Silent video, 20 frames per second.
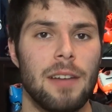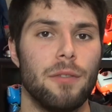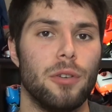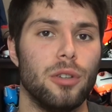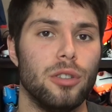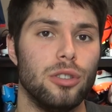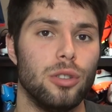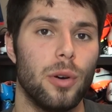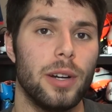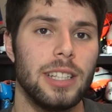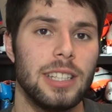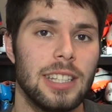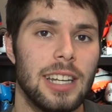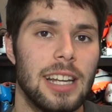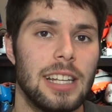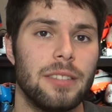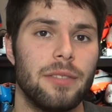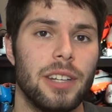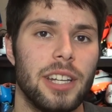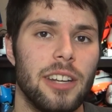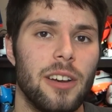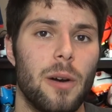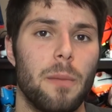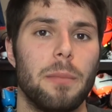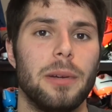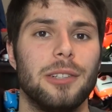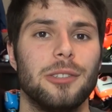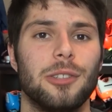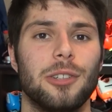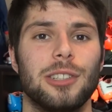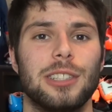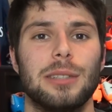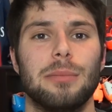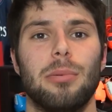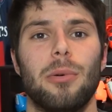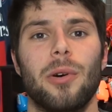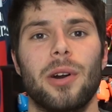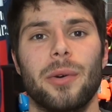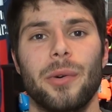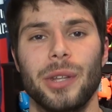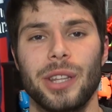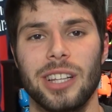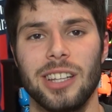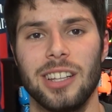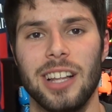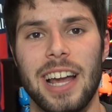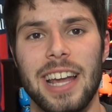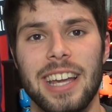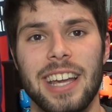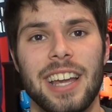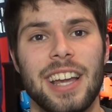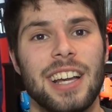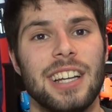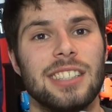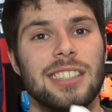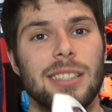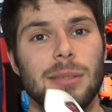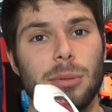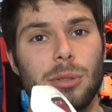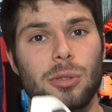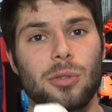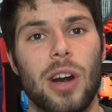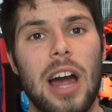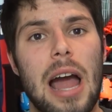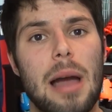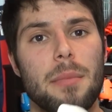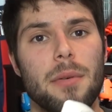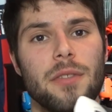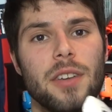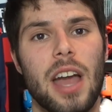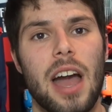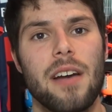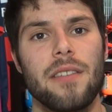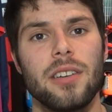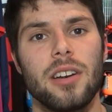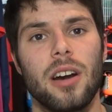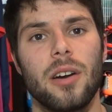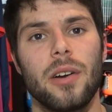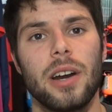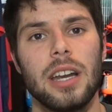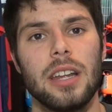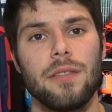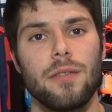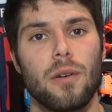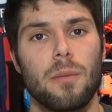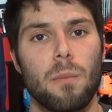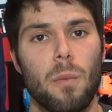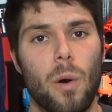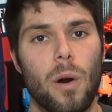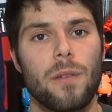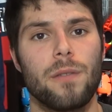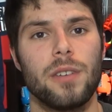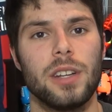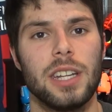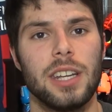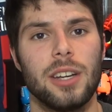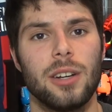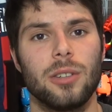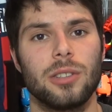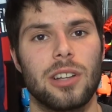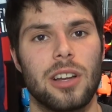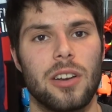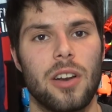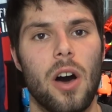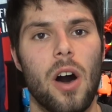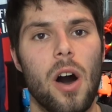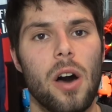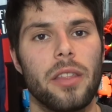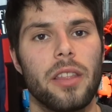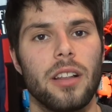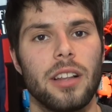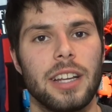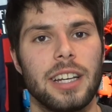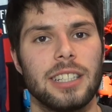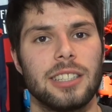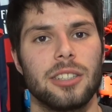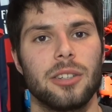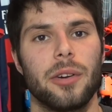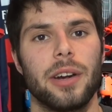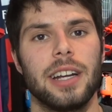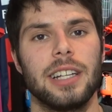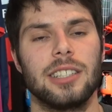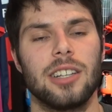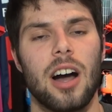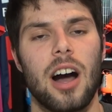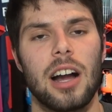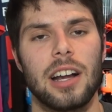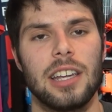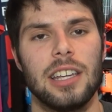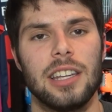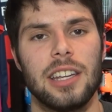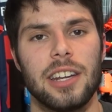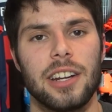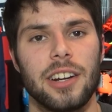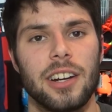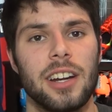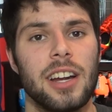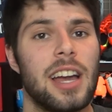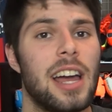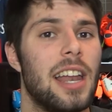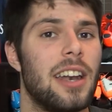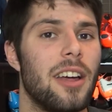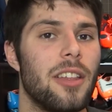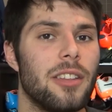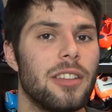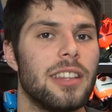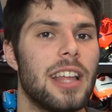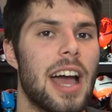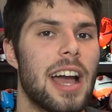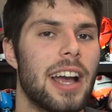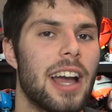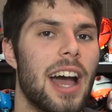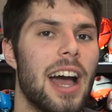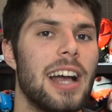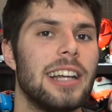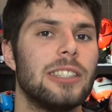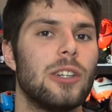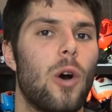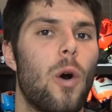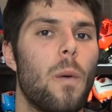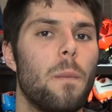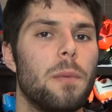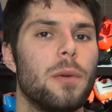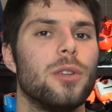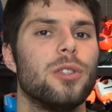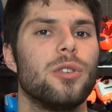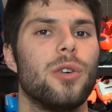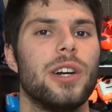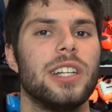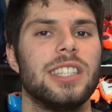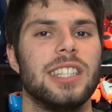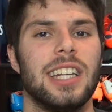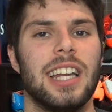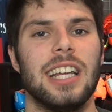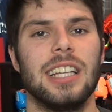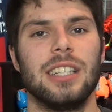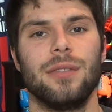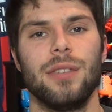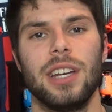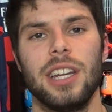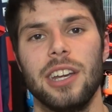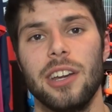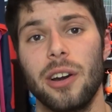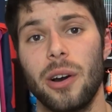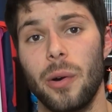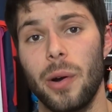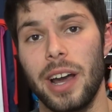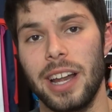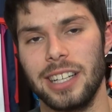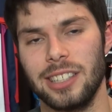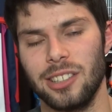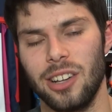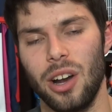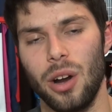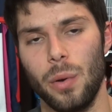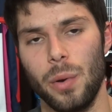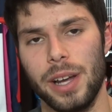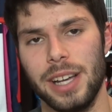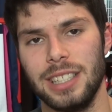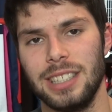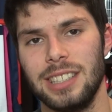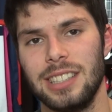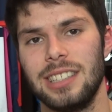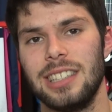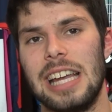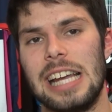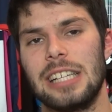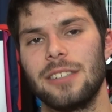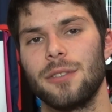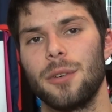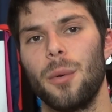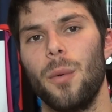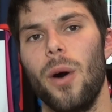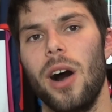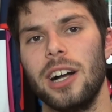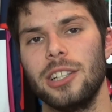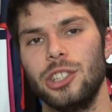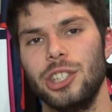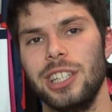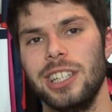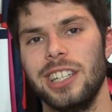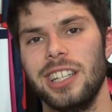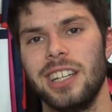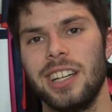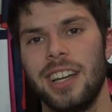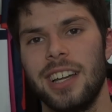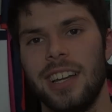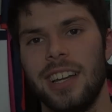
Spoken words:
If you enjoyed today's video, be sure to support it with a like. Subscribe if you haven't already for more videos on all the latest and greatest hockey gear. Other than that, guys, hope you enjoyed today's video, and as always, thanks for watching.